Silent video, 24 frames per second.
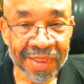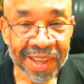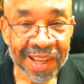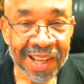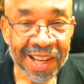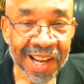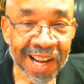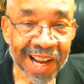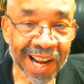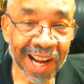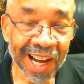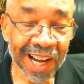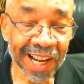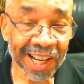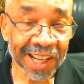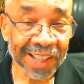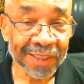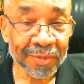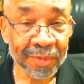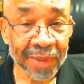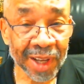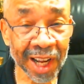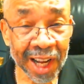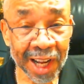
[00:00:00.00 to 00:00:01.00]
Hi,
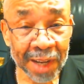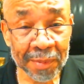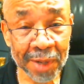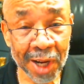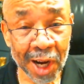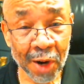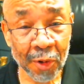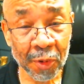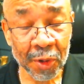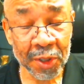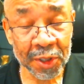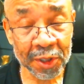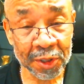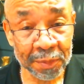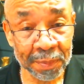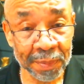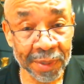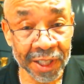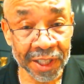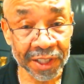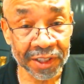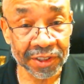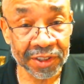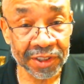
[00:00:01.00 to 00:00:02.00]
I'm Howard
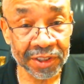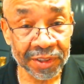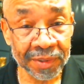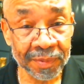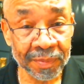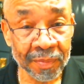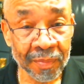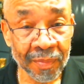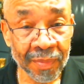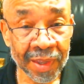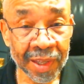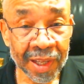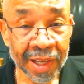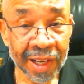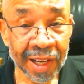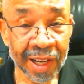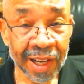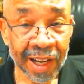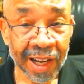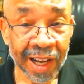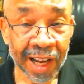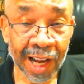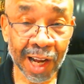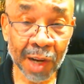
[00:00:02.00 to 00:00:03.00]
Spence.
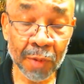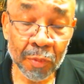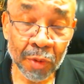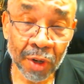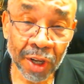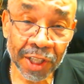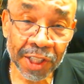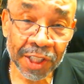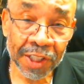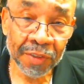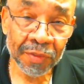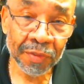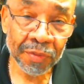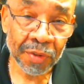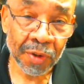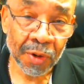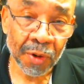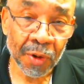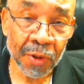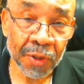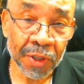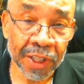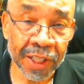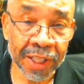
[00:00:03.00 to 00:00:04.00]
I'm running
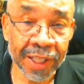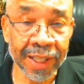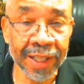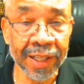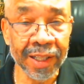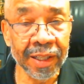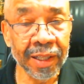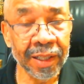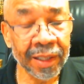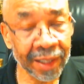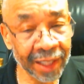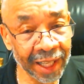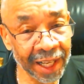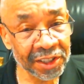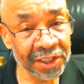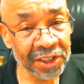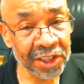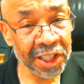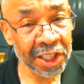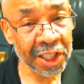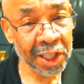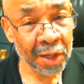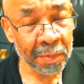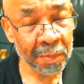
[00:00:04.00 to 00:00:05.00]
for the
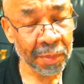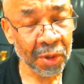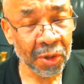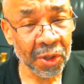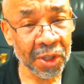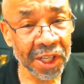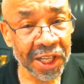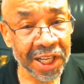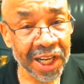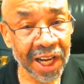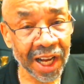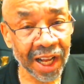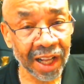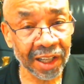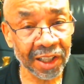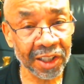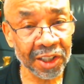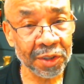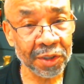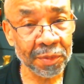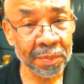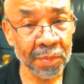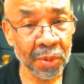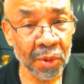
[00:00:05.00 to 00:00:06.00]
Lansing Community
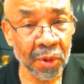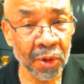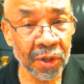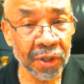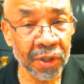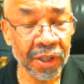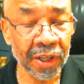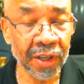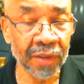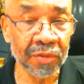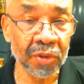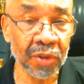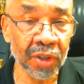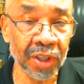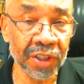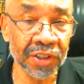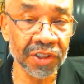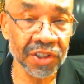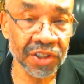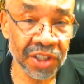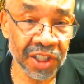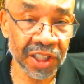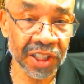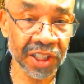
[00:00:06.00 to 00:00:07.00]
College Board of
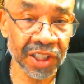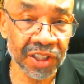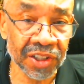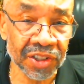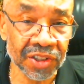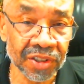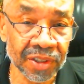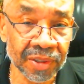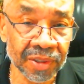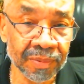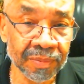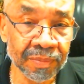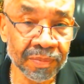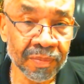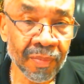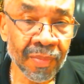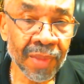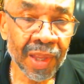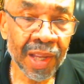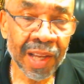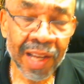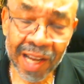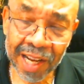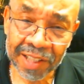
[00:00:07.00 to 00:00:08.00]
Trustees,
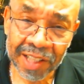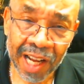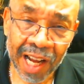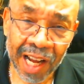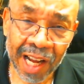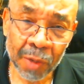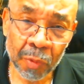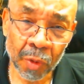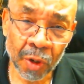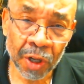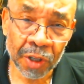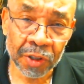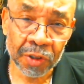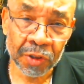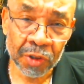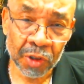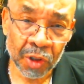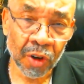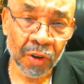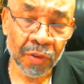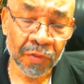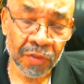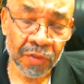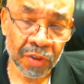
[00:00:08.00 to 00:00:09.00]
and I want
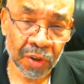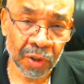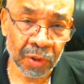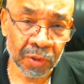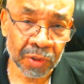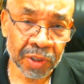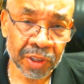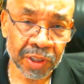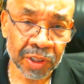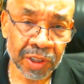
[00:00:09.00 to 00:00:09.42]
your vote.